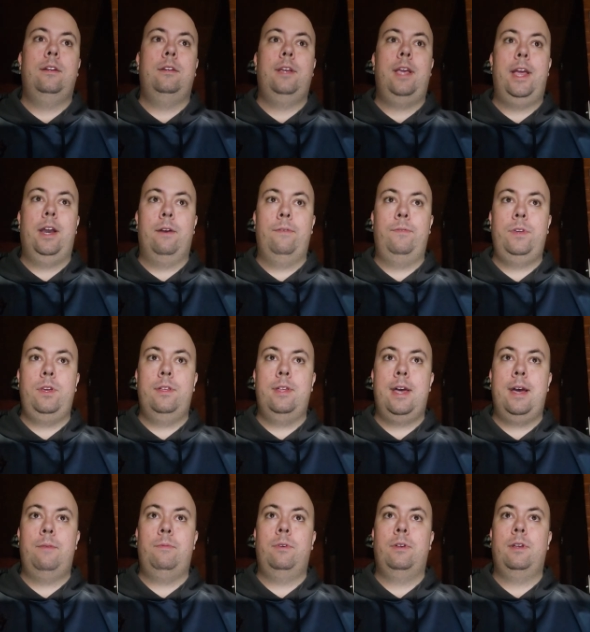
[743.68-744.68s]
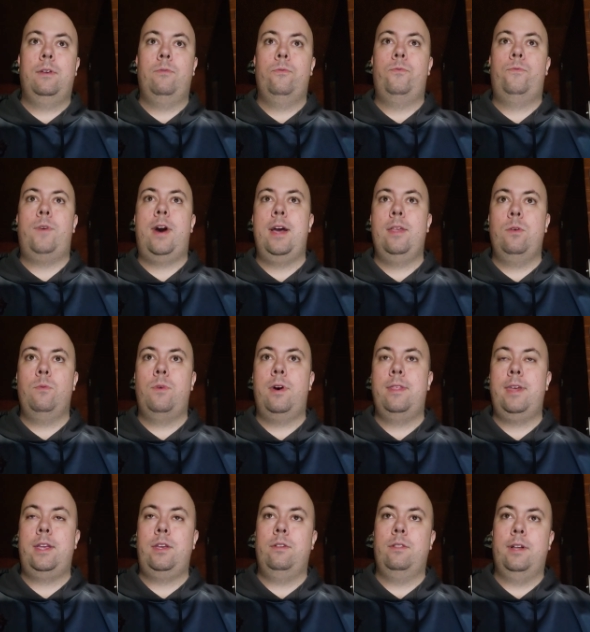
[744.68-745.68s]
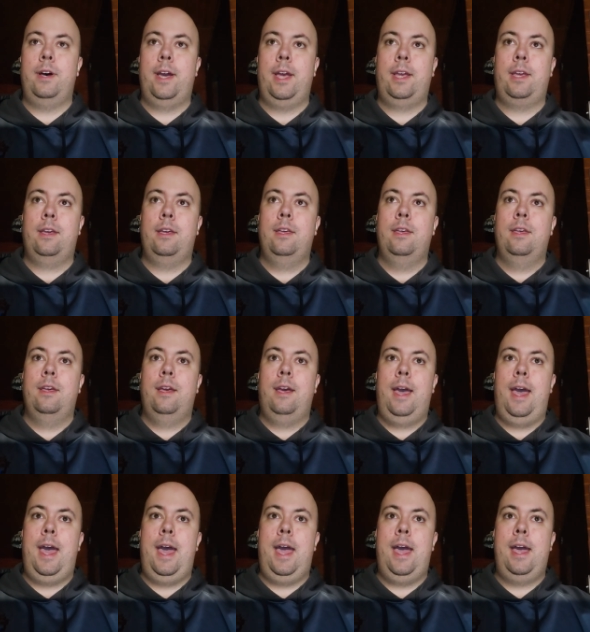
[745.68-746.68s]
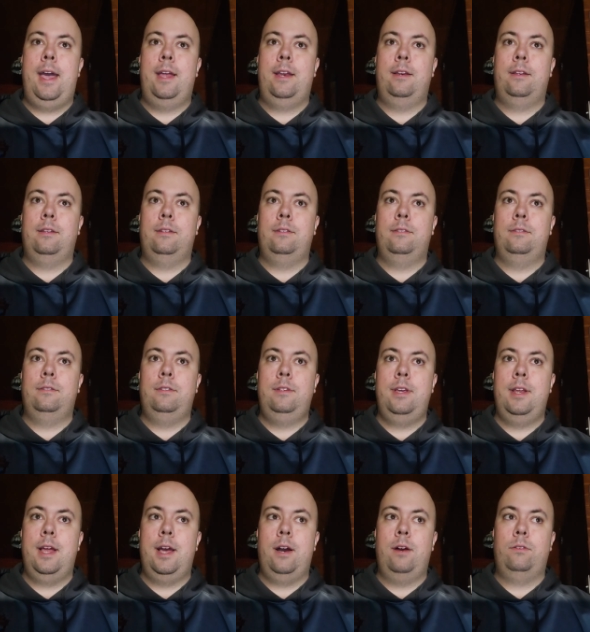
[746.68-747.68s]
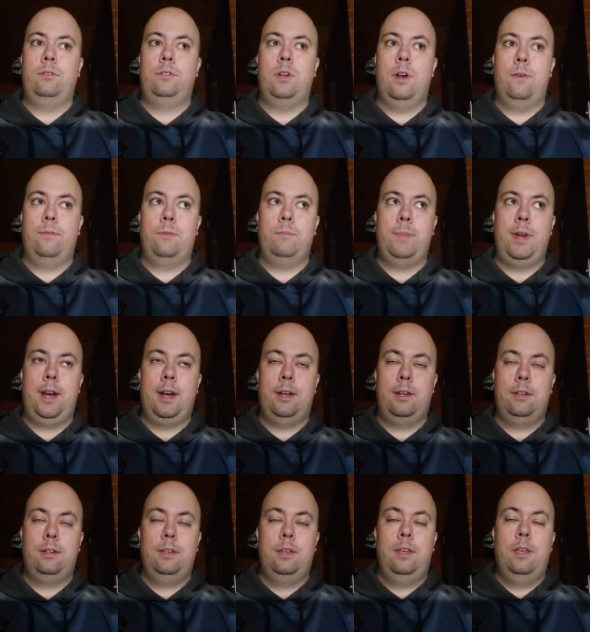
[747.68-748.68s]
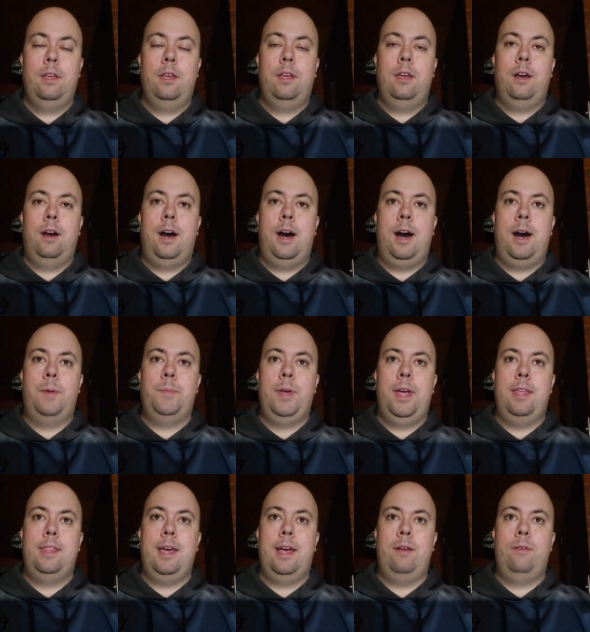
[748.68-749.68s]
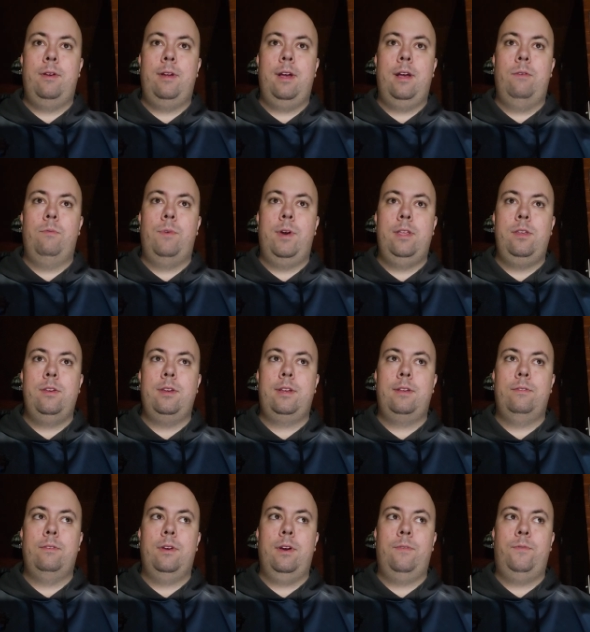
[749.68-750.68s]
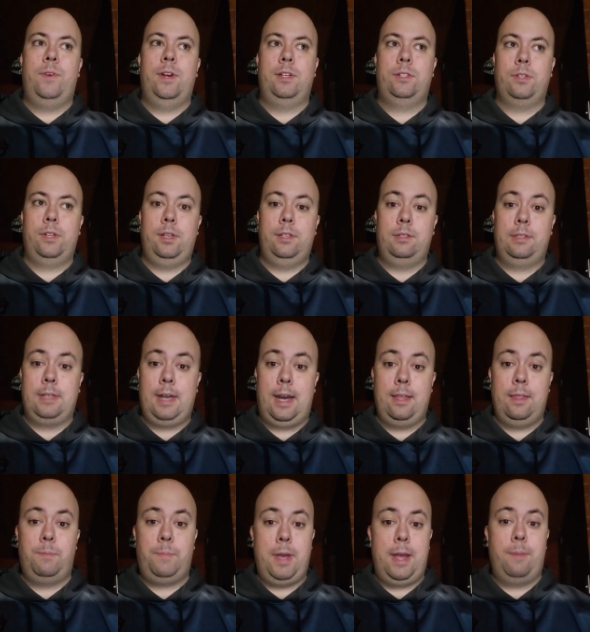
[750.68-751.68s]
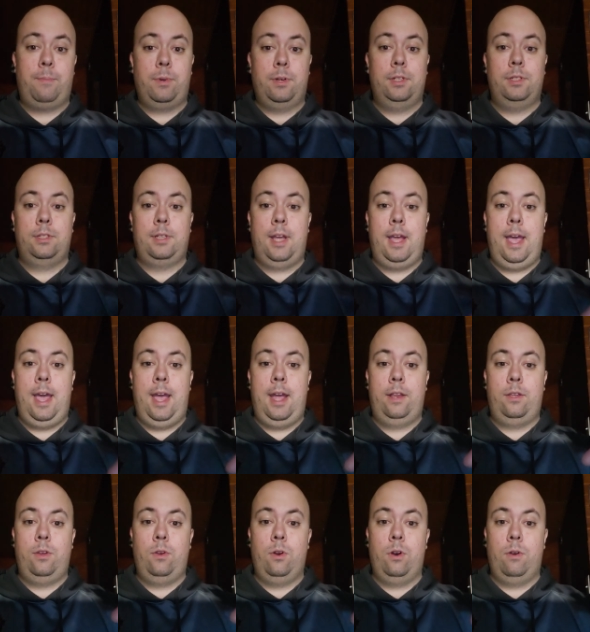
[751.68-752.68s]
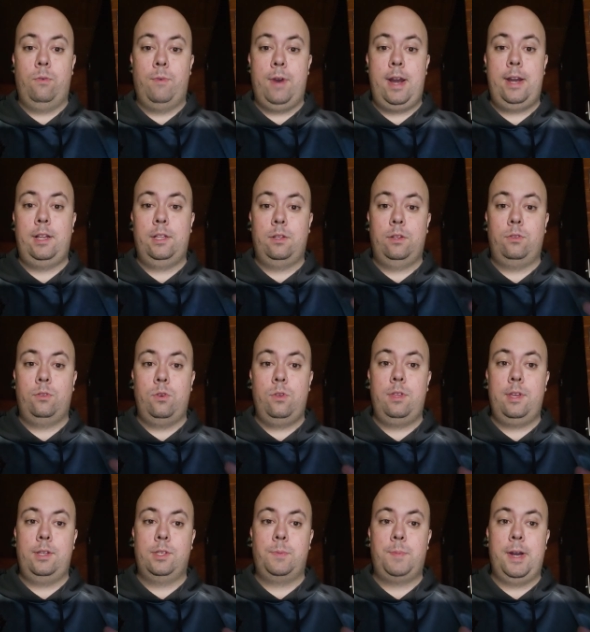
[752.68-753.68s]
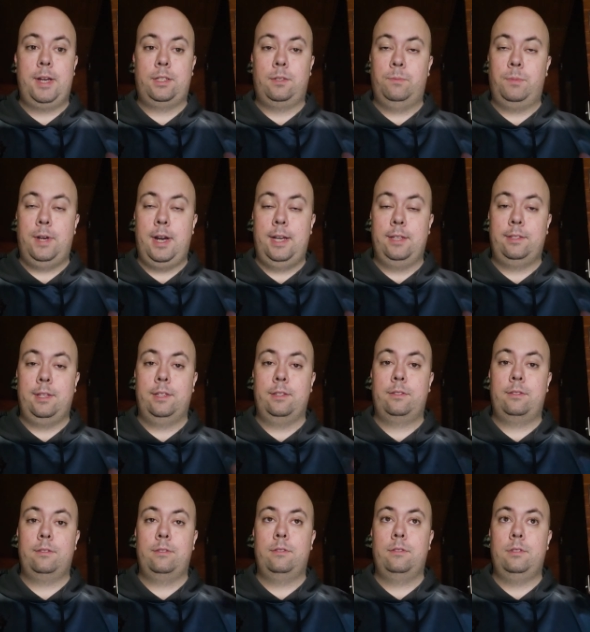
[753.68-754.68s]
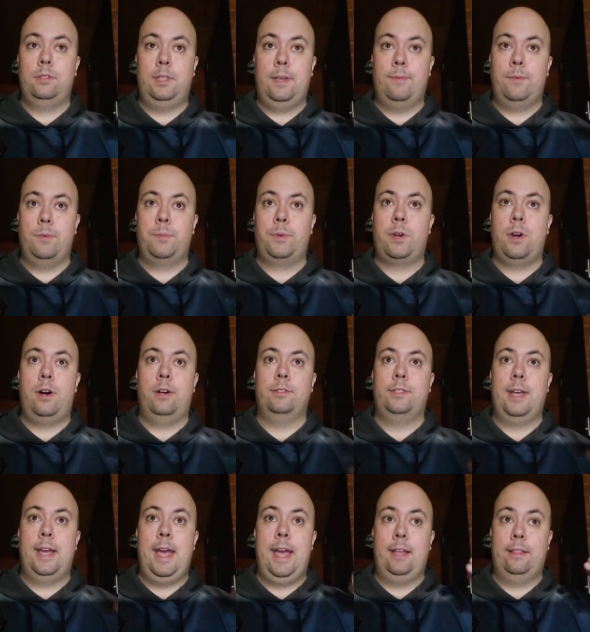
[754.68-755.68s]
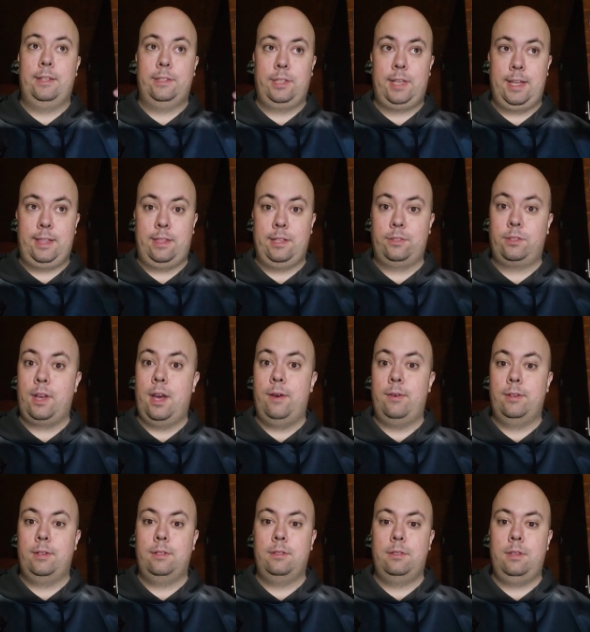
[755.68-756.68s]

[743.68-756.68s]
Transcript: Interview them, find the one that you like, and, go from there. And then when you officially sign the papers and you are ready to do the inspection process, give him a call and say, hey, let's get this going.